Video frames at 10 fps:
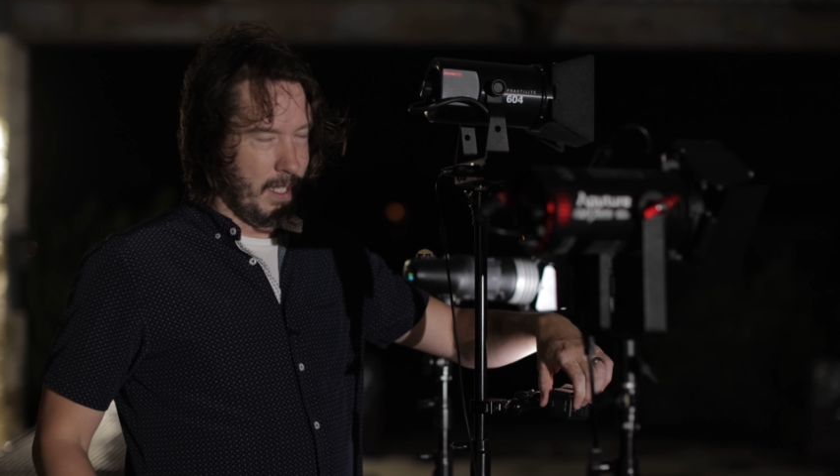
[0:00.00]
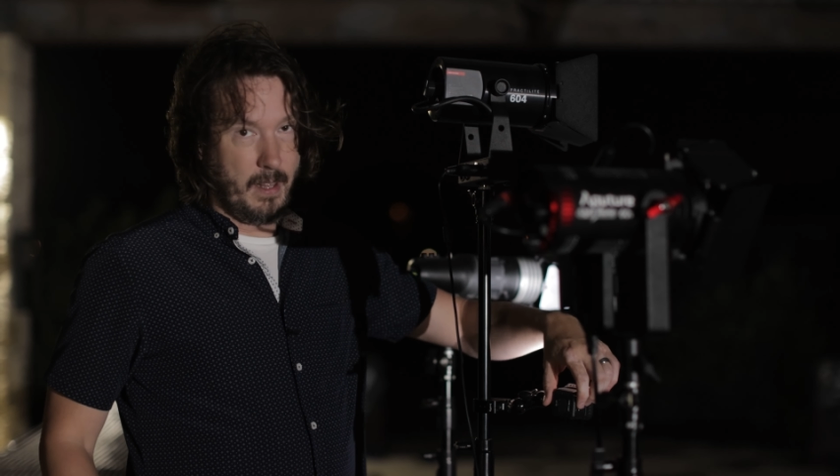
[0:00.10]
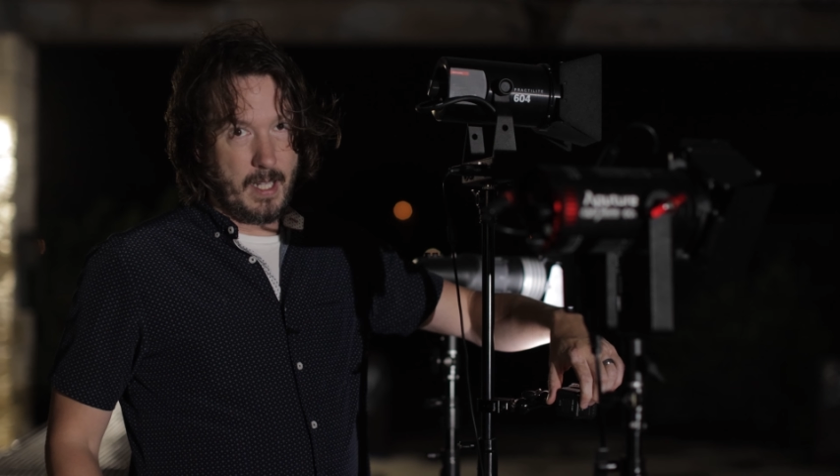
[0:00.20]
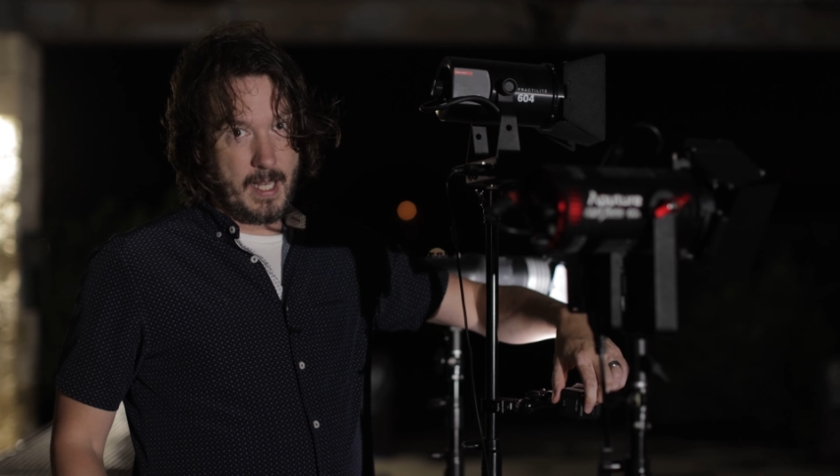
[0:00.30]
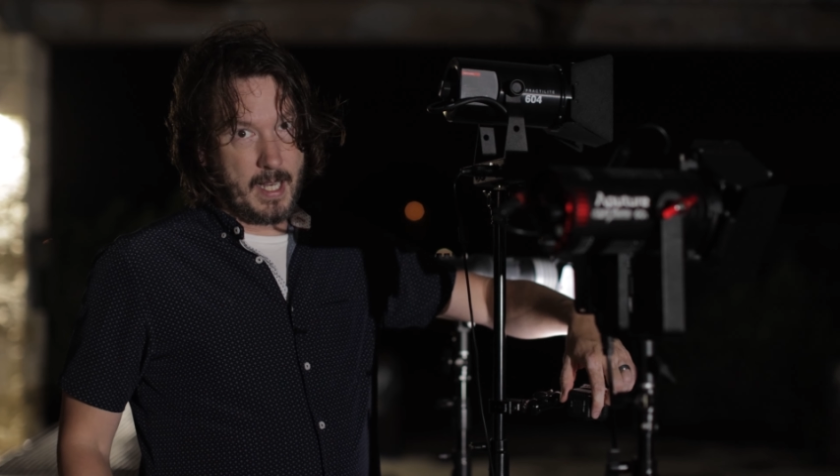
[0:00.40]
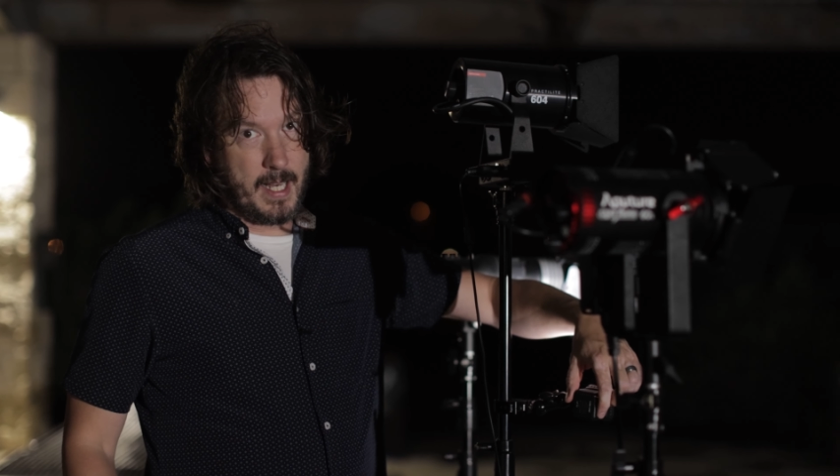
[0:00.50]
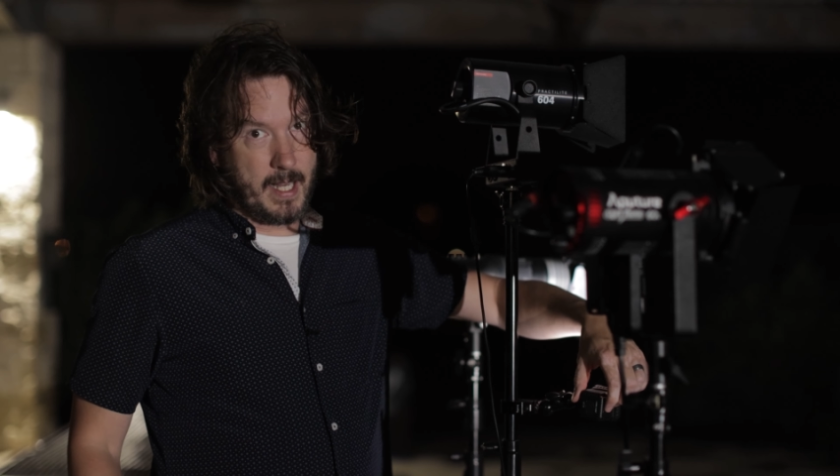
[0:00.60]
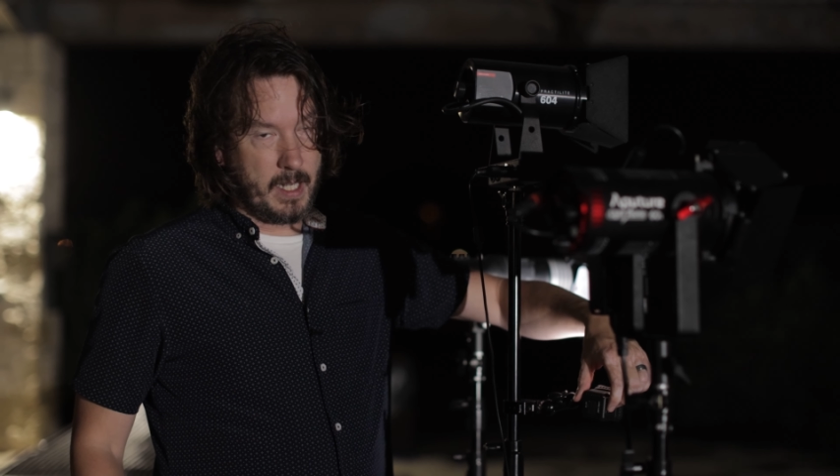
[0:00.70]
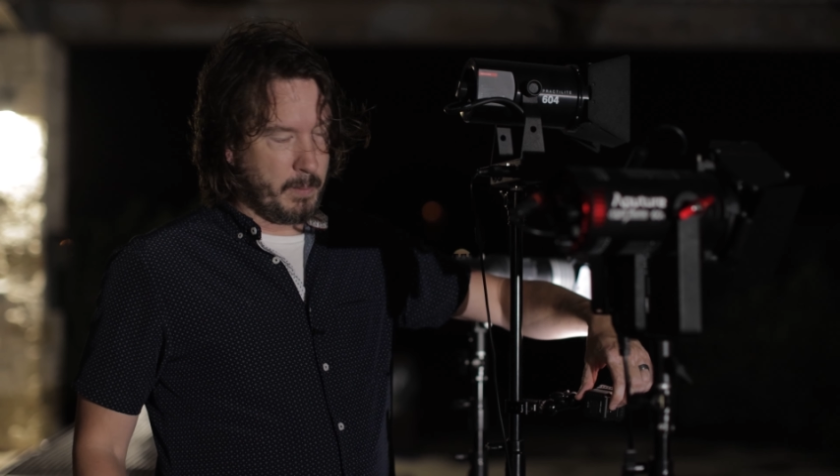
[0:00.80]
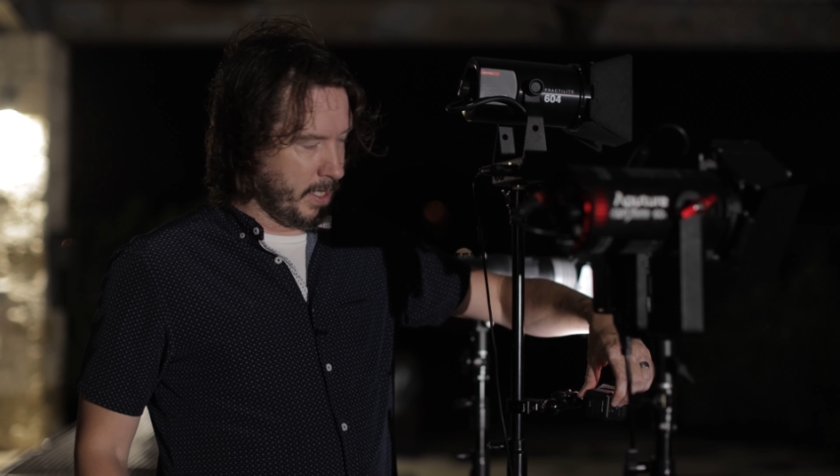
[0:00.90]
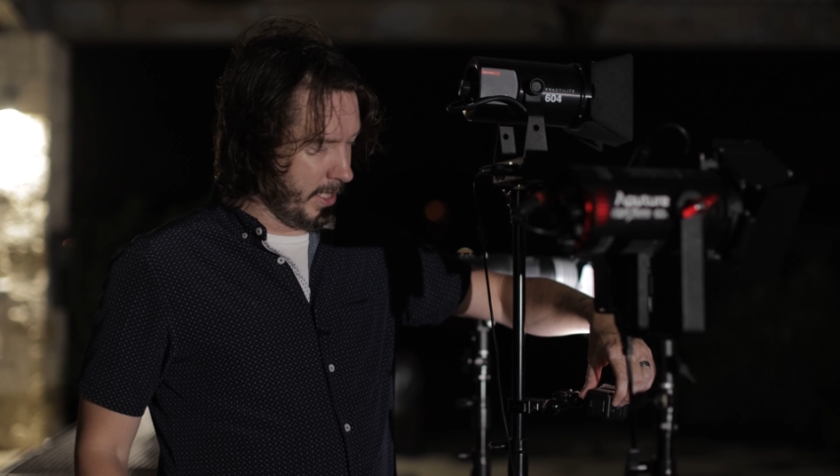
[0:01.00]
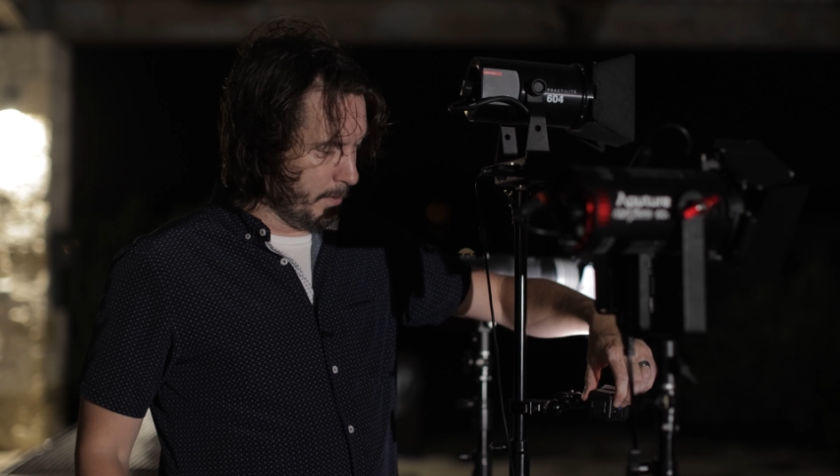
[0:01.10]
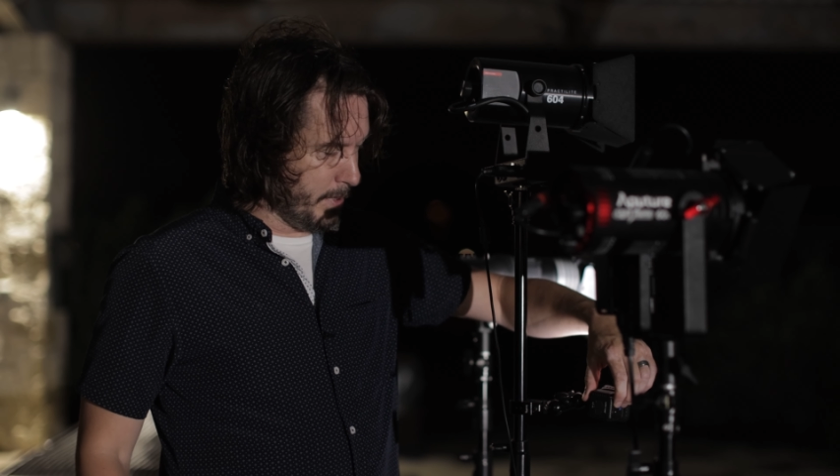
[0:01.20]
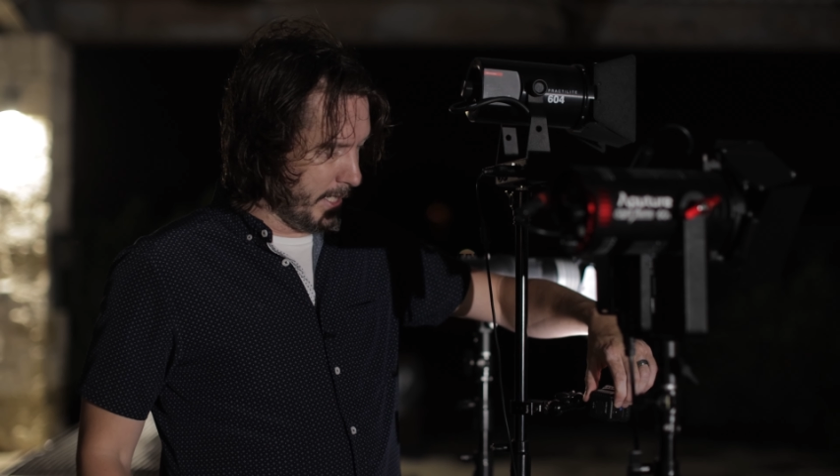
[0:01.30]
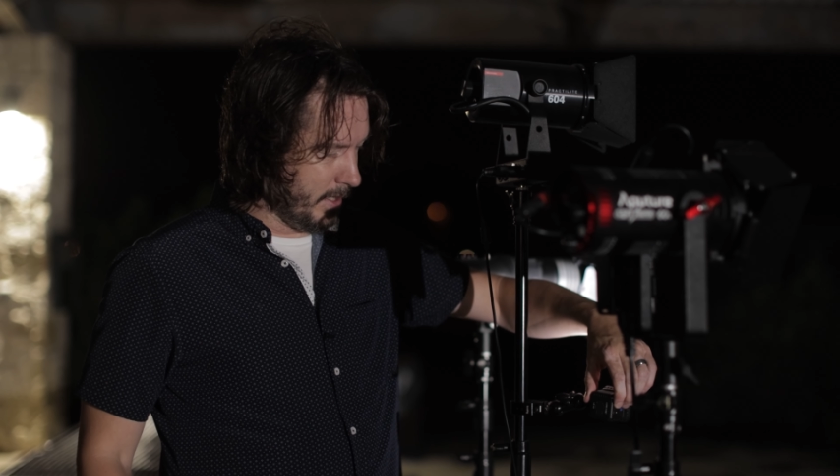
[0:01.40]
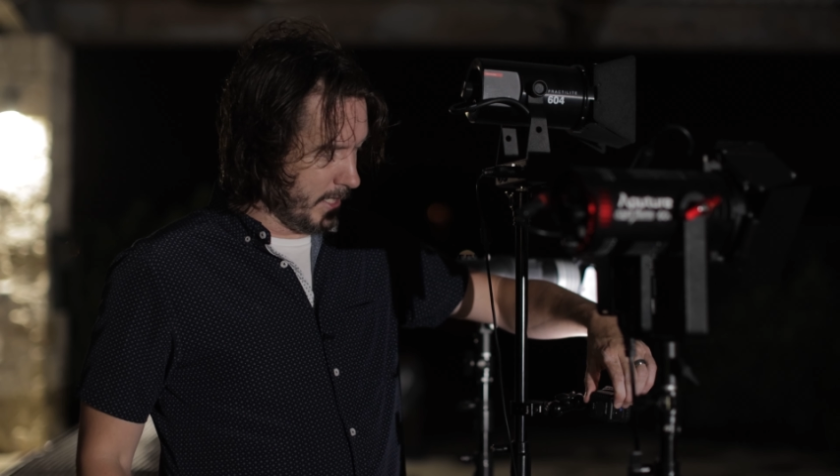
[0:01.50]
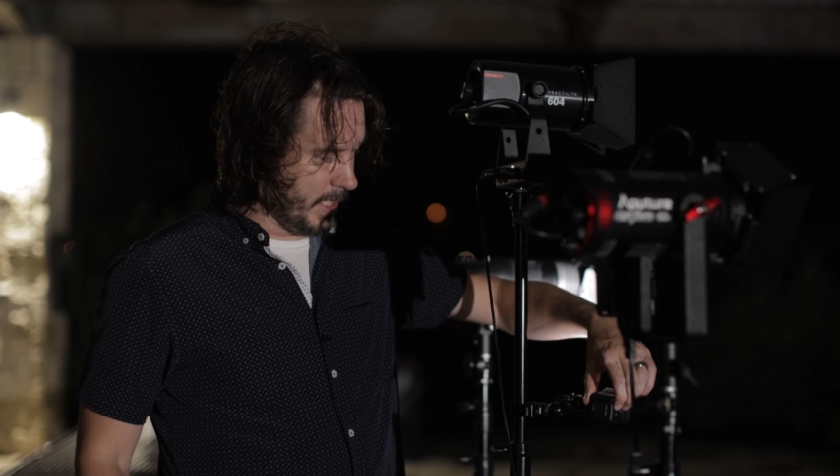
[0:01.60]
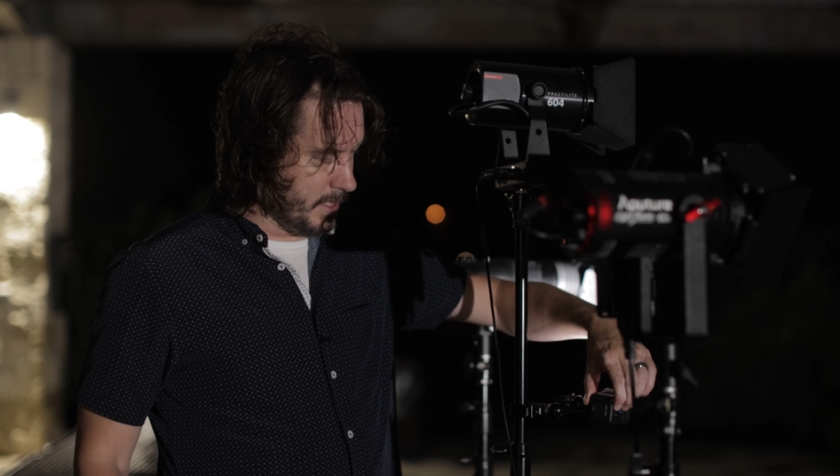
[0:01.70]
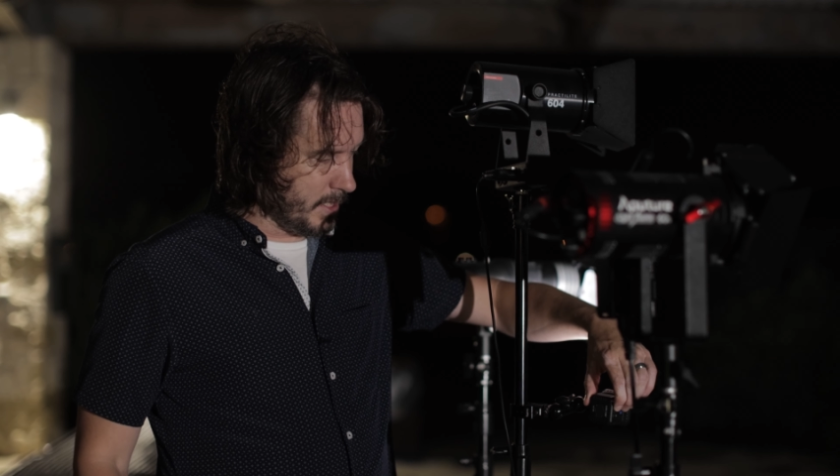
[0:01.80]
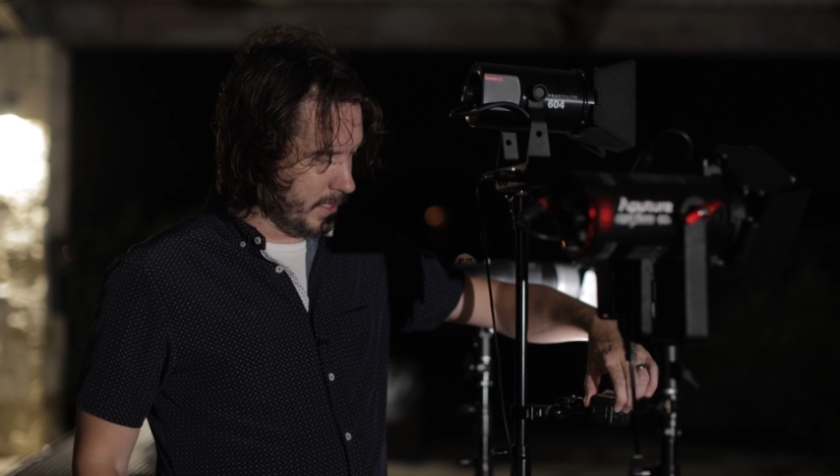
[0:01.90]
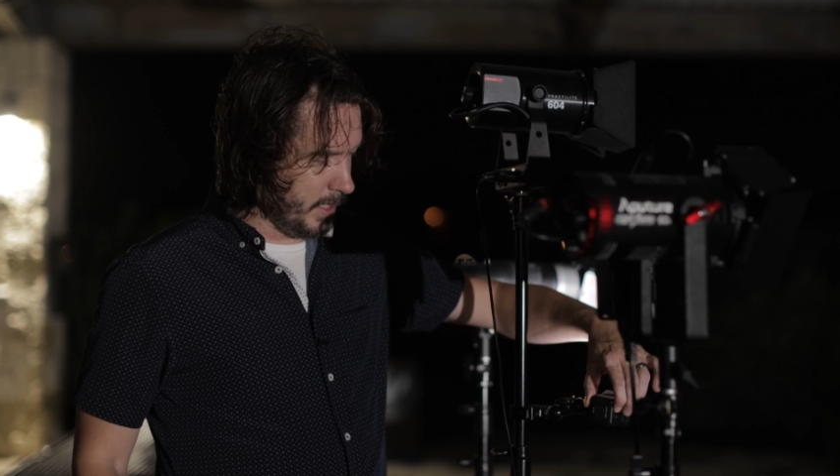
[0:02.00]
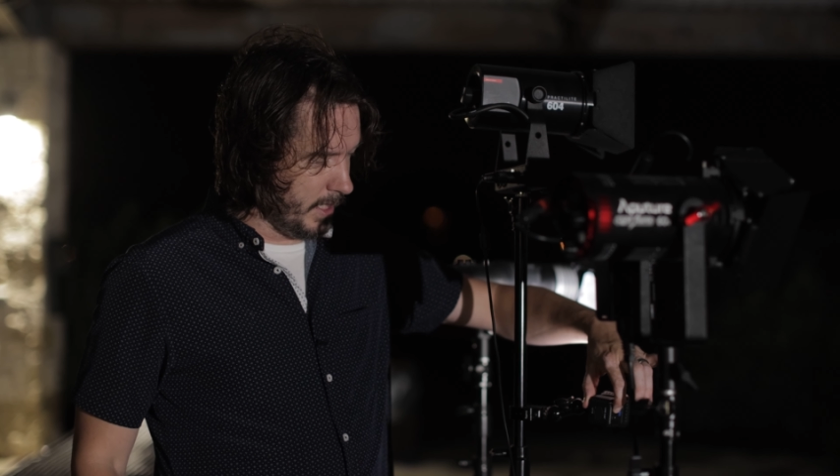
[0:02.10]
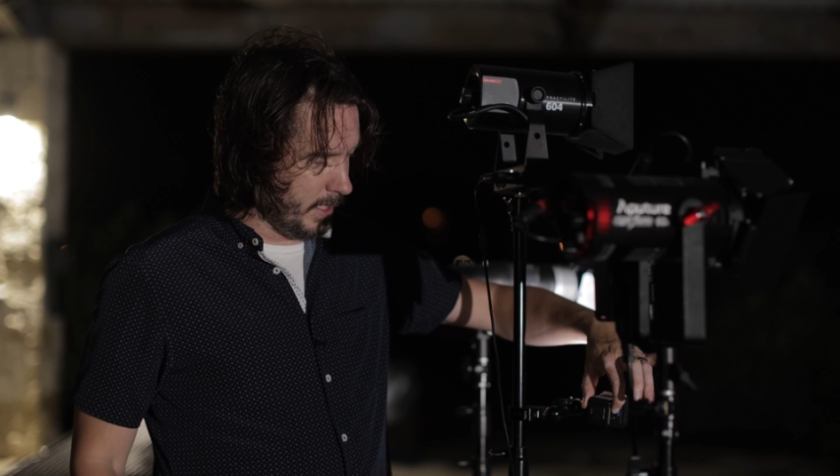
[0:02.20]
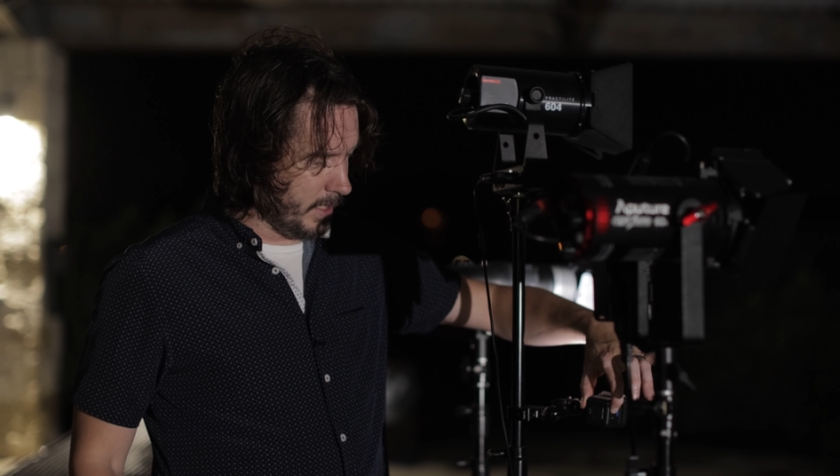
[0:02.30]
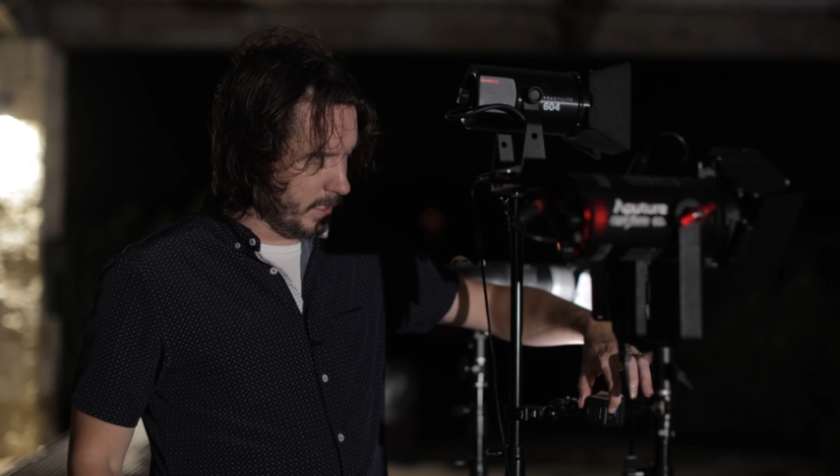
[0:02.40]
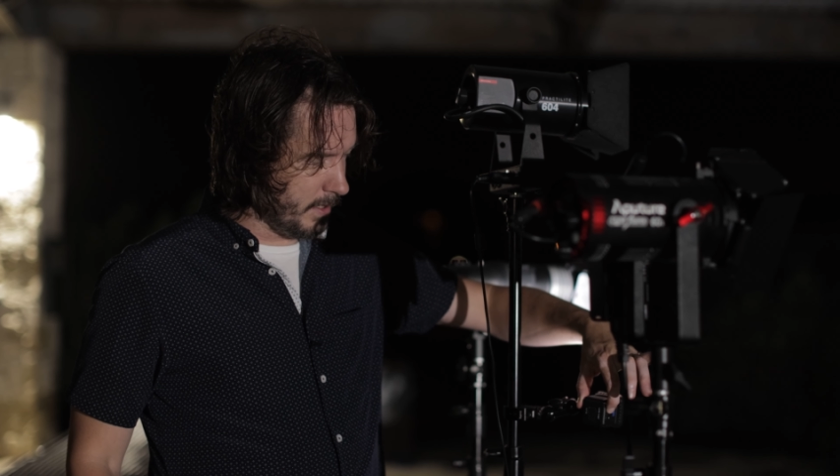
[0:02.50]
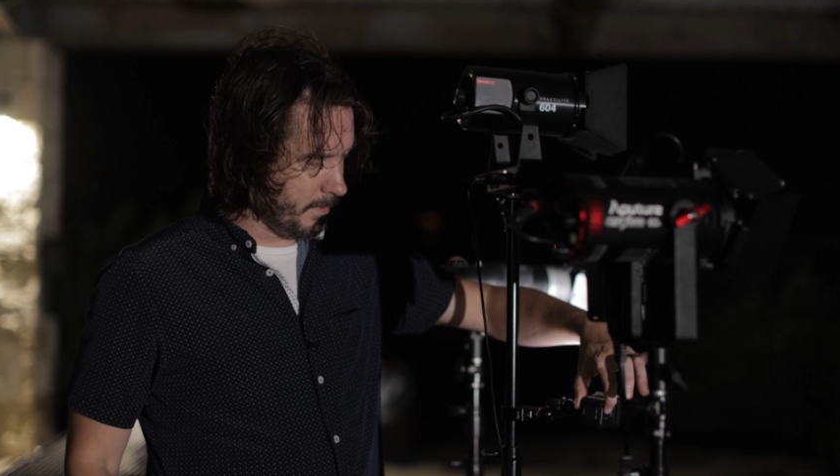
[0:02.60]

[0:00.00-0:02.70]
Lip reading: a lot of money in buying lights, and